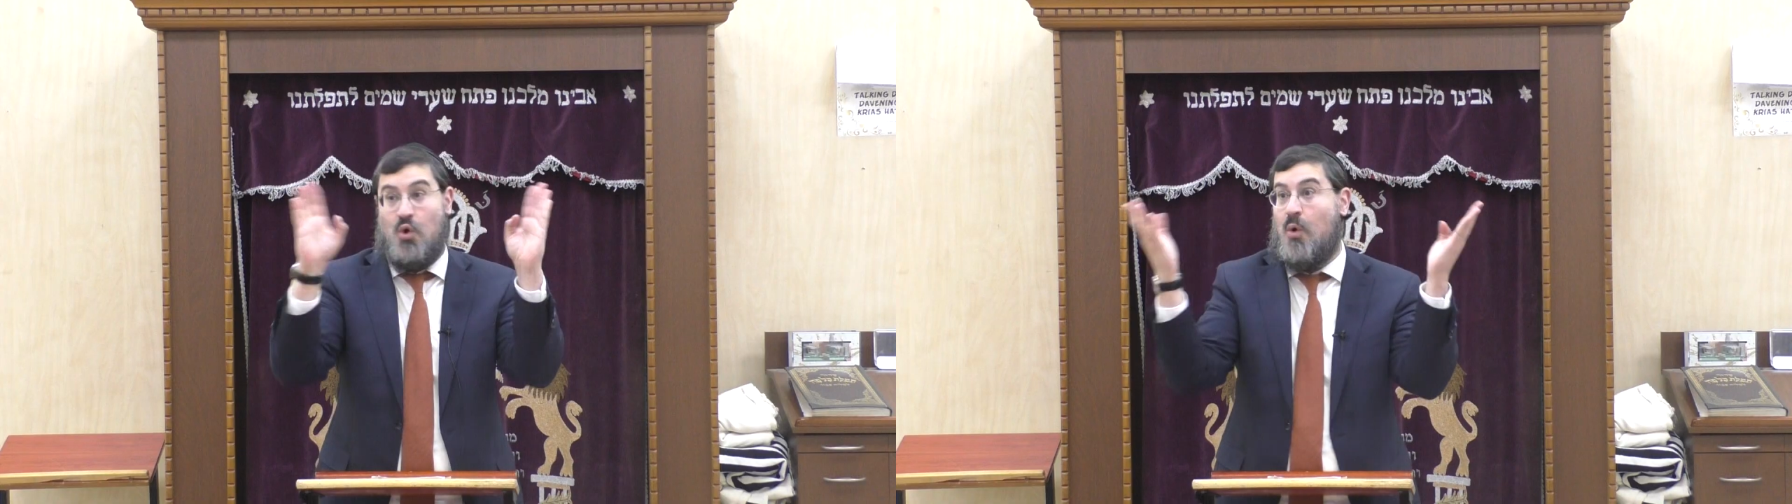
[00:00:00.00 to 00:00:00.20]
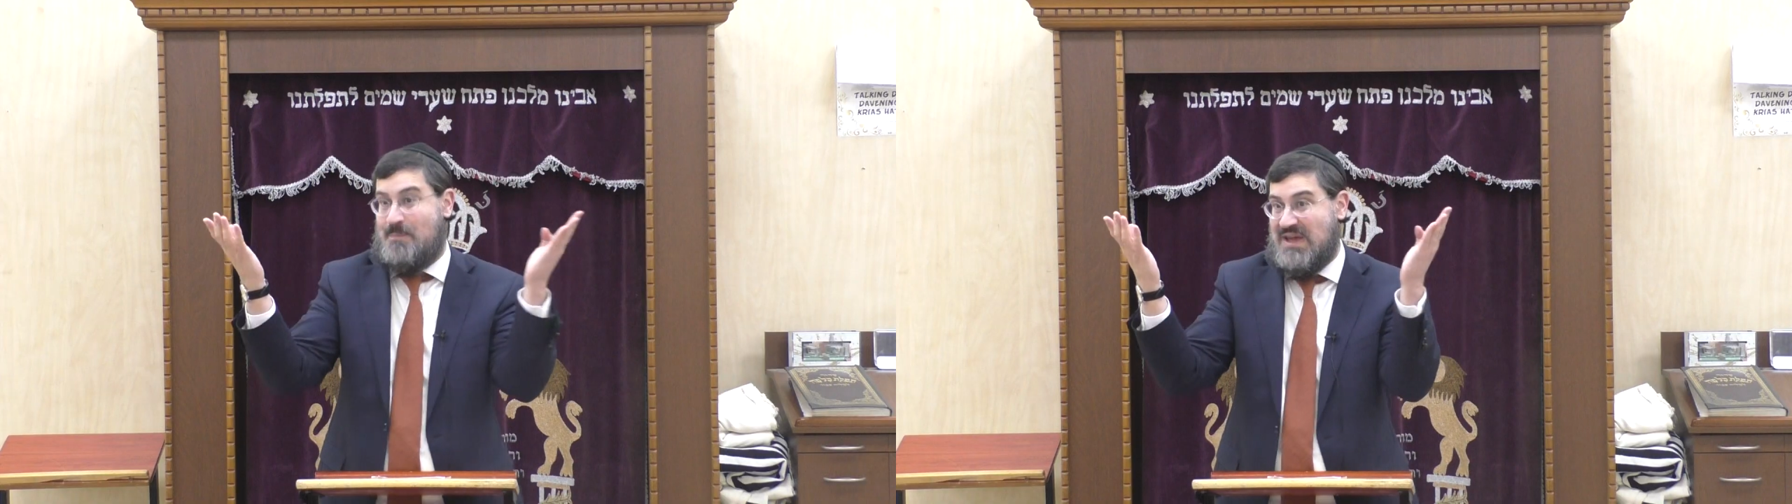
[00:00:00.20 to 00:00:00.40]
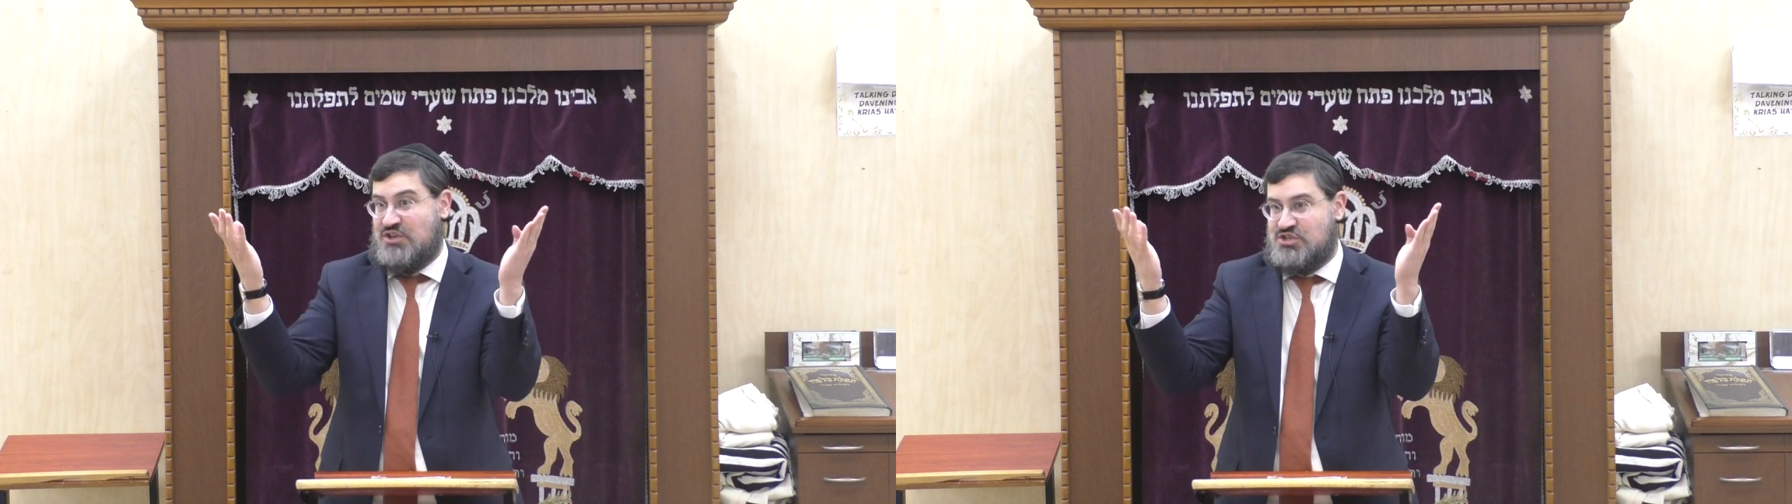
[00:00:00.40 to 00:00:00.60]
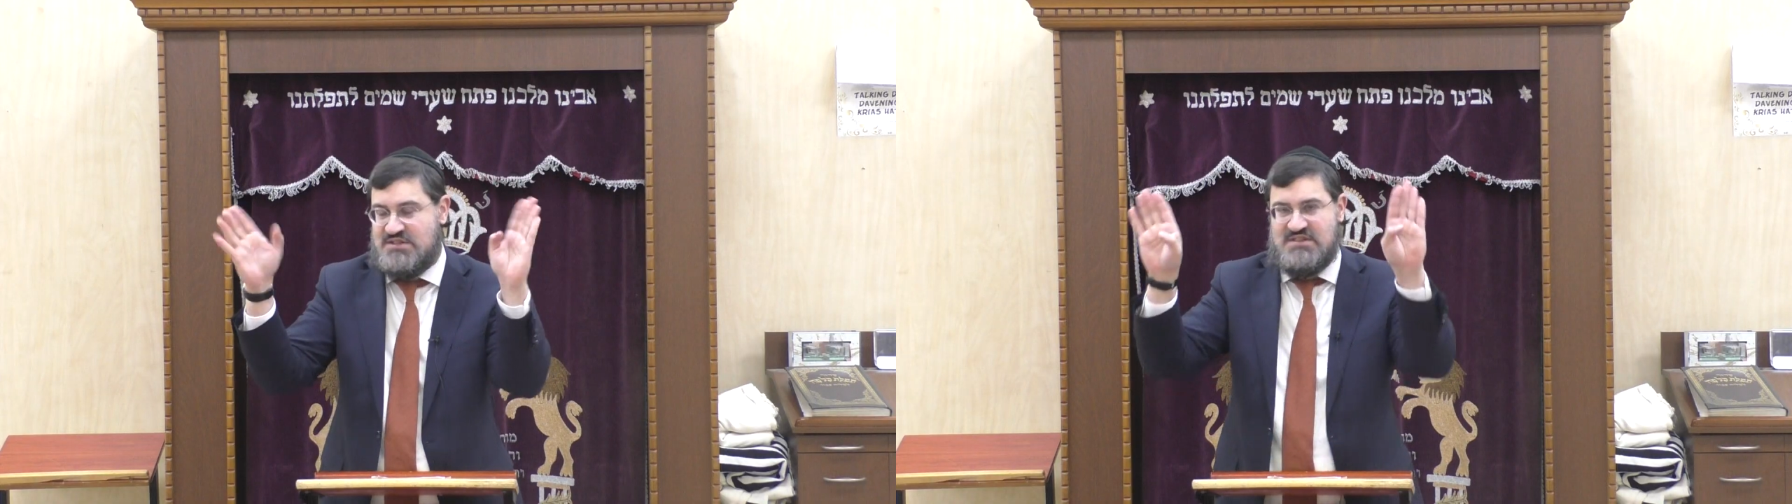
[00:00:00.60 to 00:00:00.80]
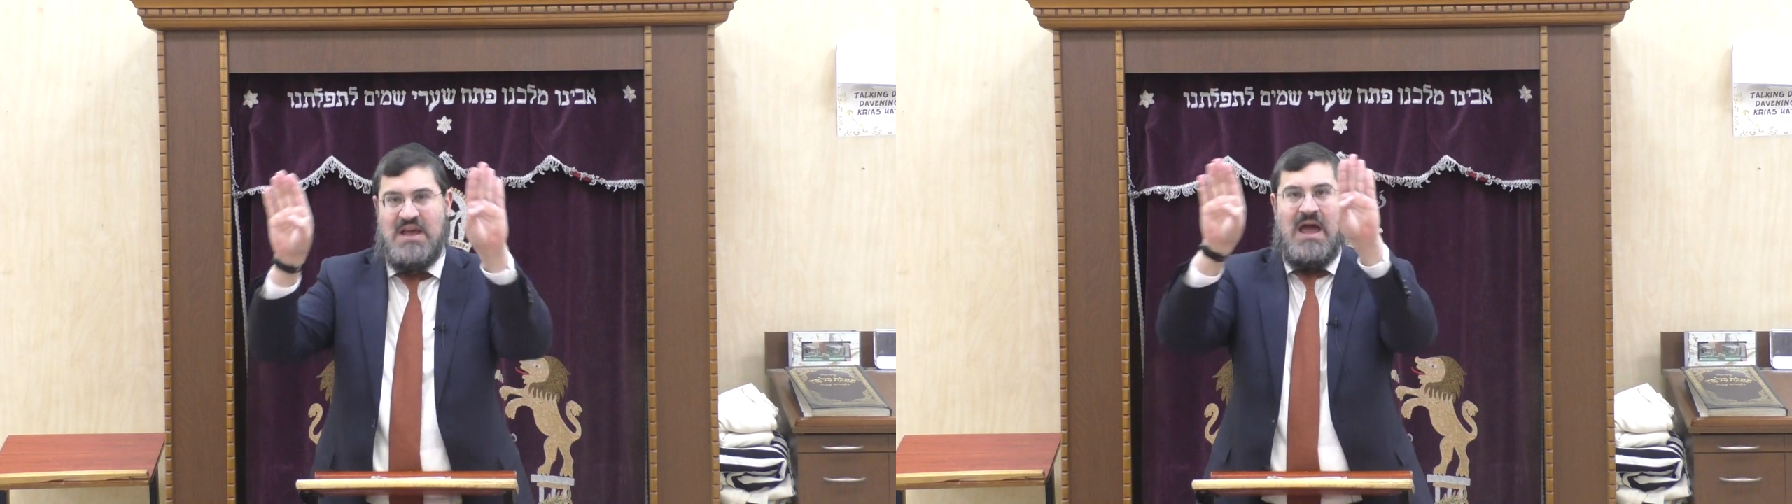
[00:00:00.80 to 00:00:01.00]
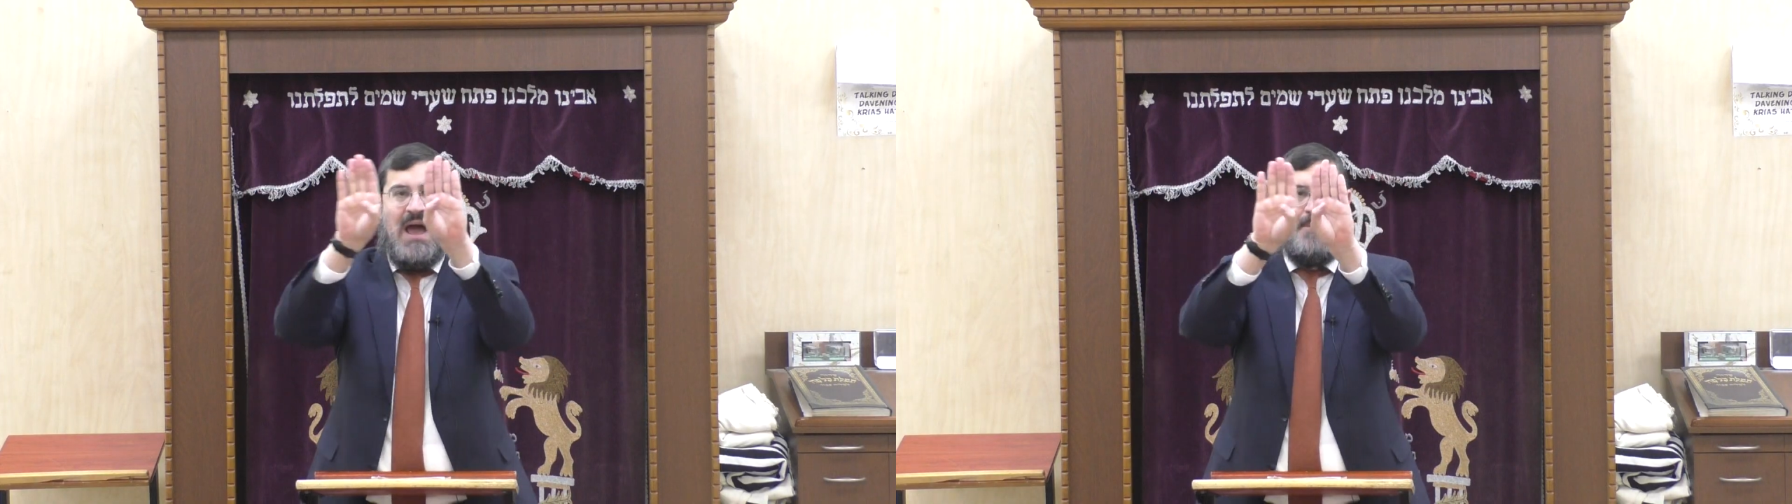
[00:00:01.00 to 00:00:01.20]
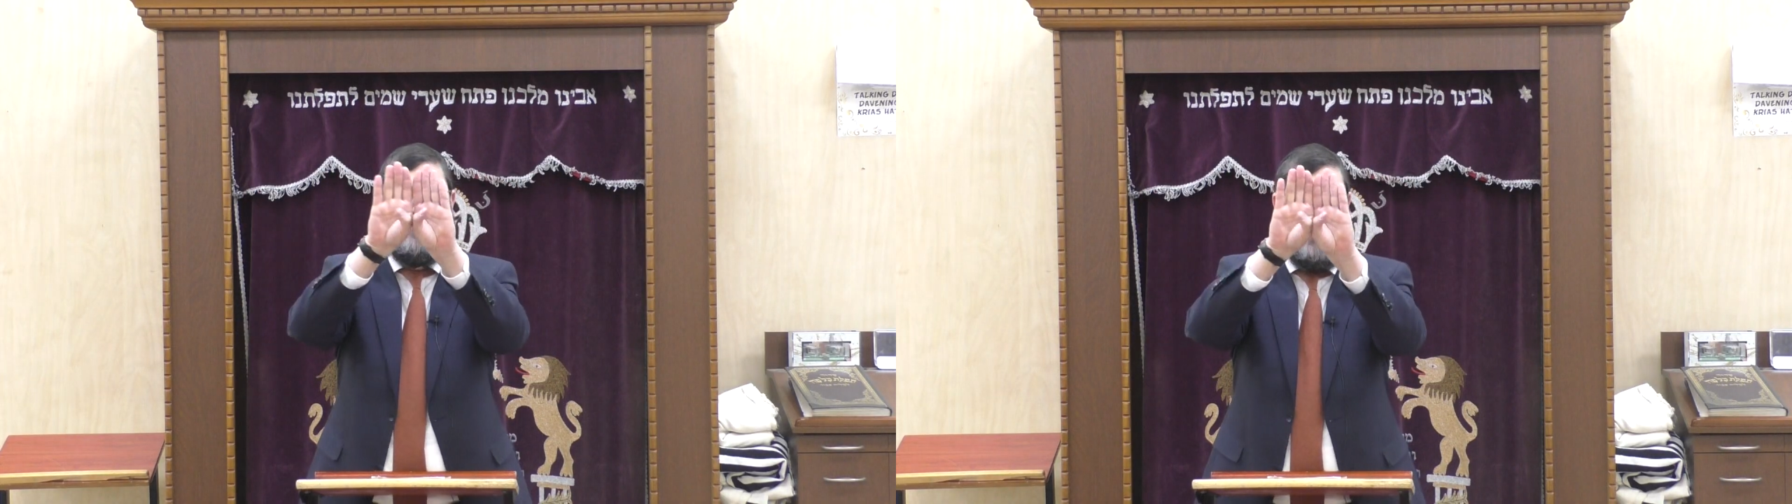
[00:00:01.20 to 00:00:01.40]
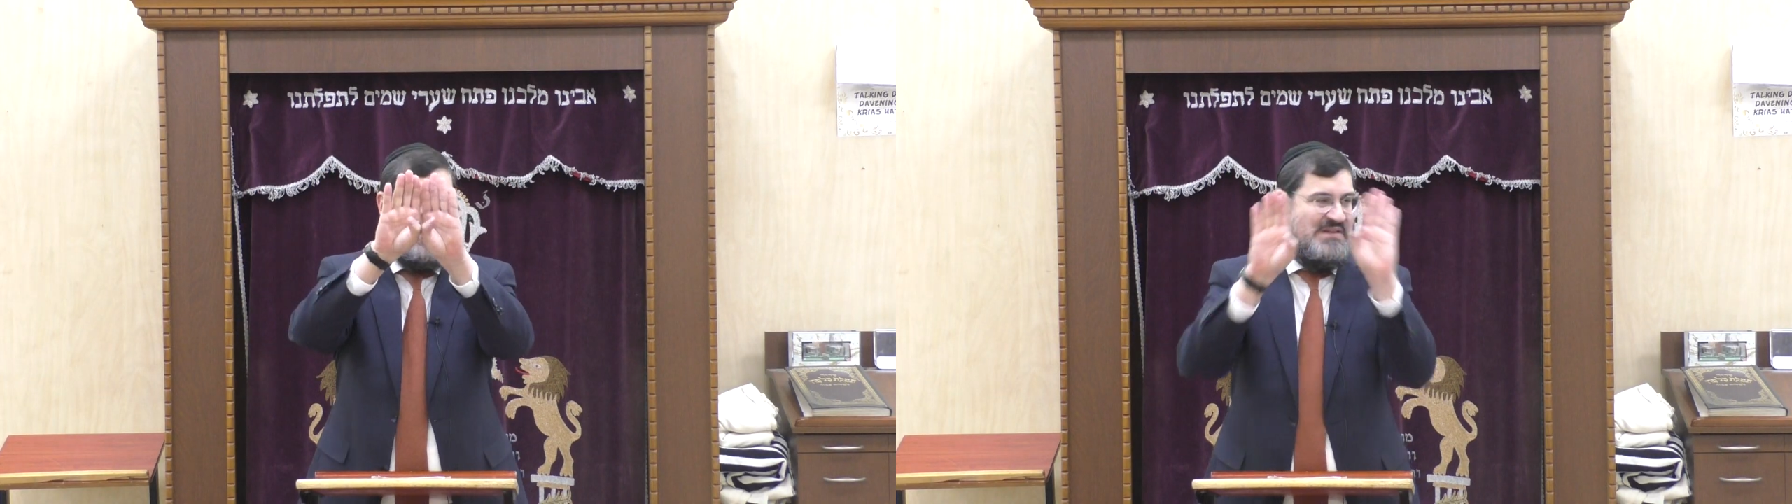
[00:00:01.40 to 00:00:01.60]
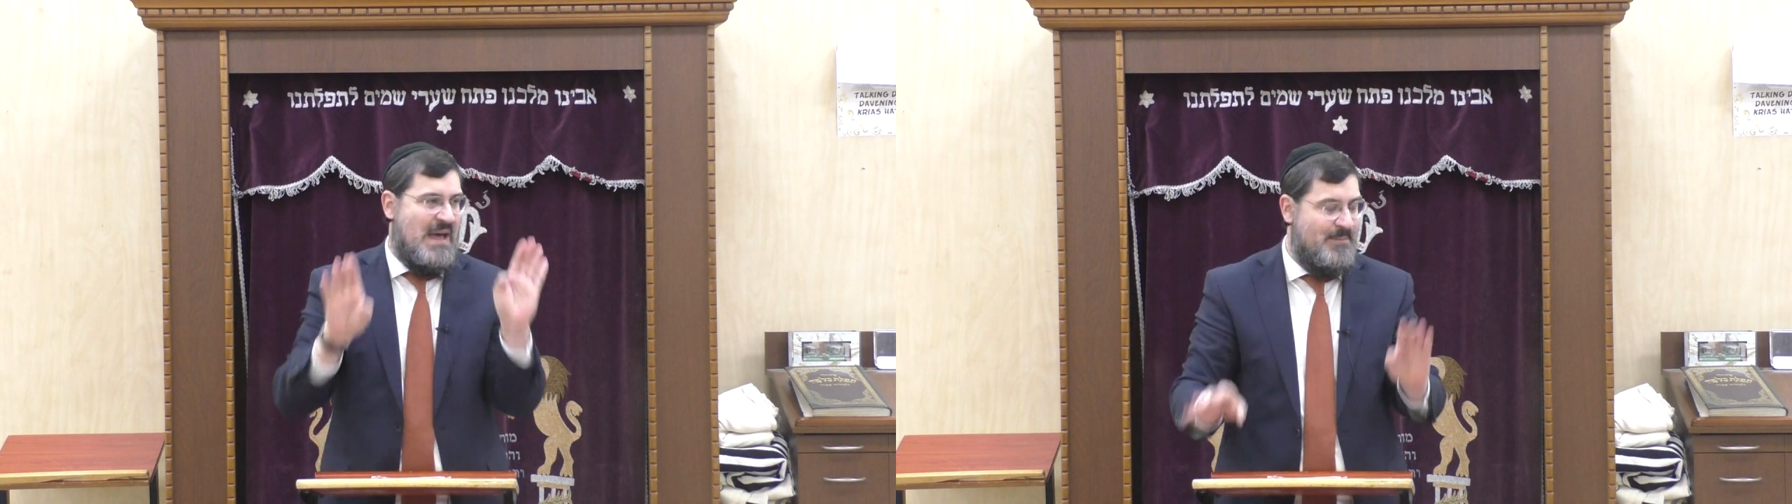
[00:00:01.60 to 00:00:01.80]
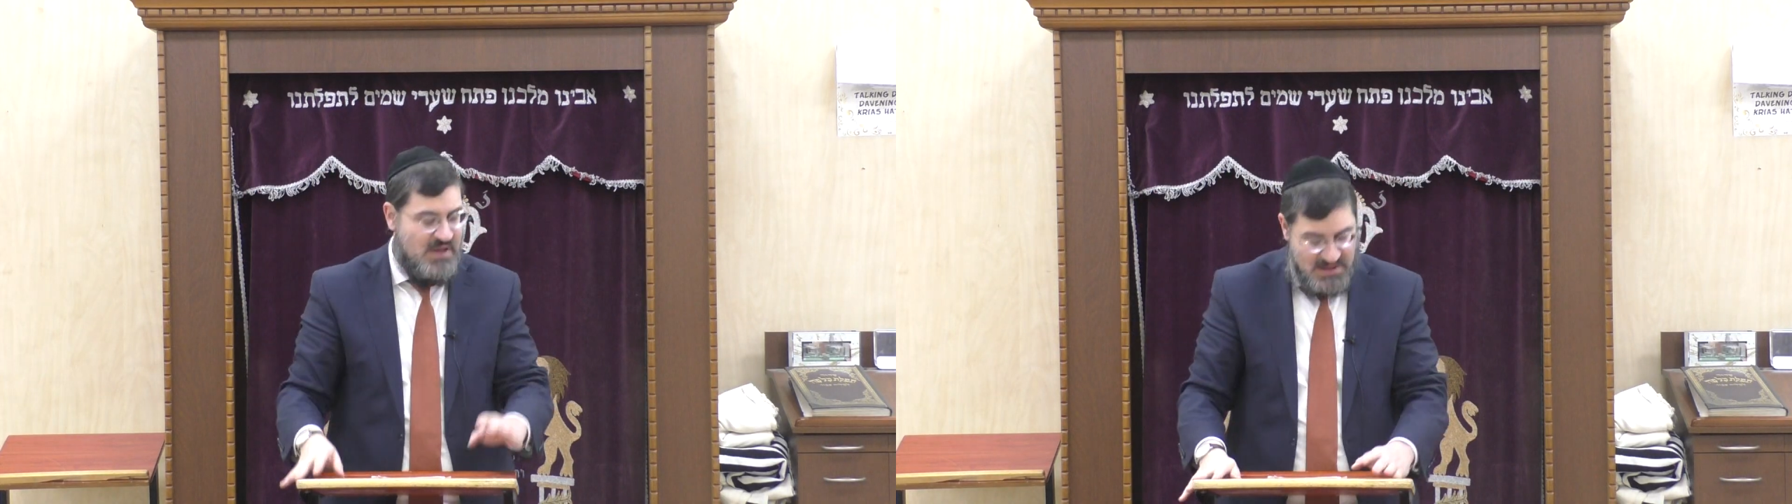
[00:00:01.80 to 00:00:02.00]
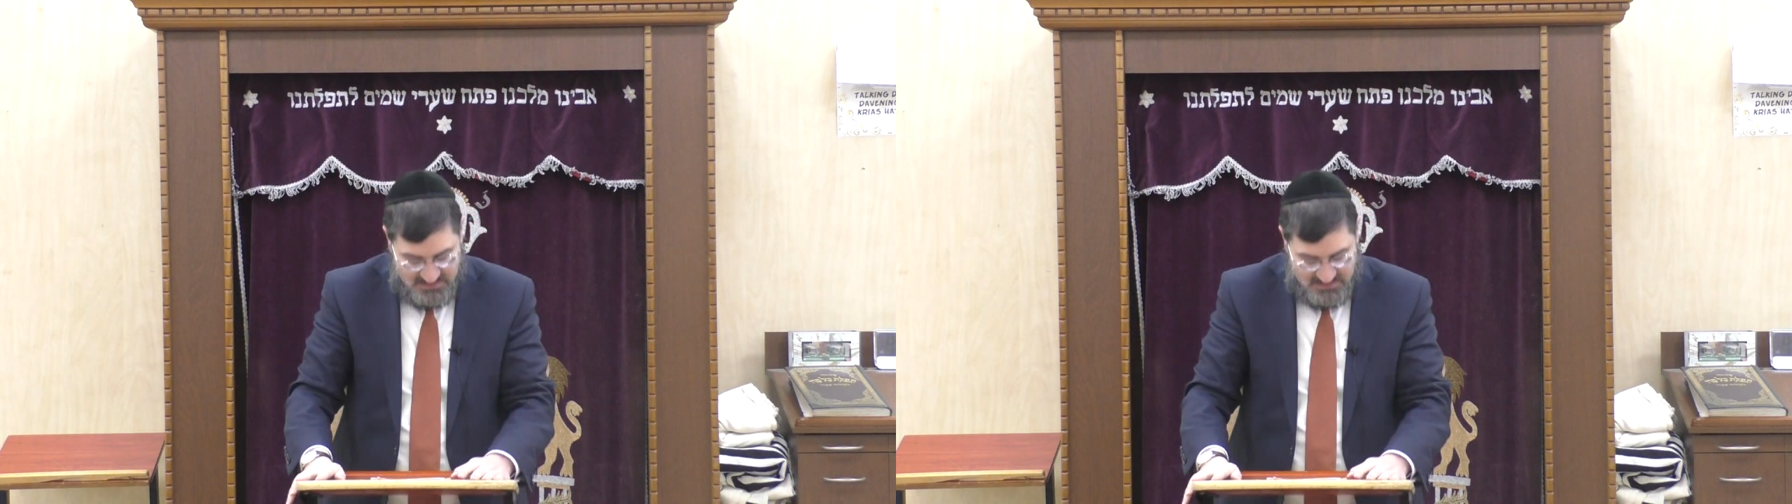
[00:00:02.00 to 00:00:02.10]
or pictures and putting them